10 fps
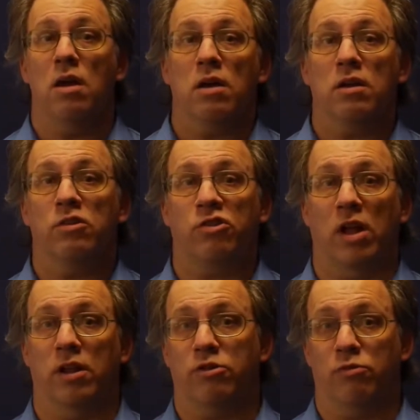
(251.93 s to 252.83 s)
can
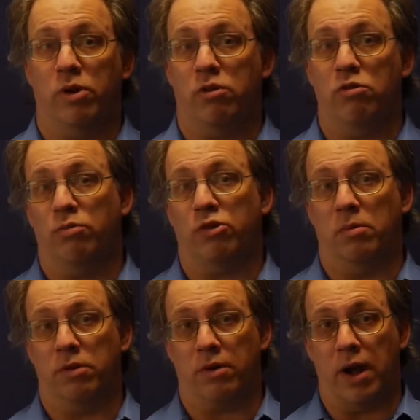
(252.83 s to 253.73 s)
sell it to recoup some
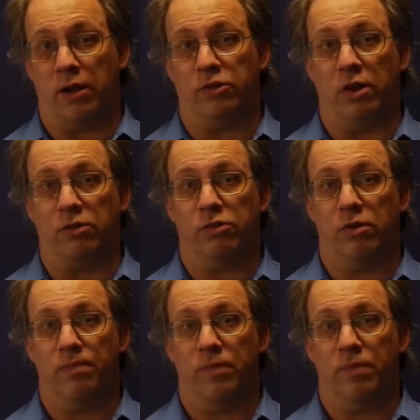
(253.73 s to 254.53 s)
of their assets.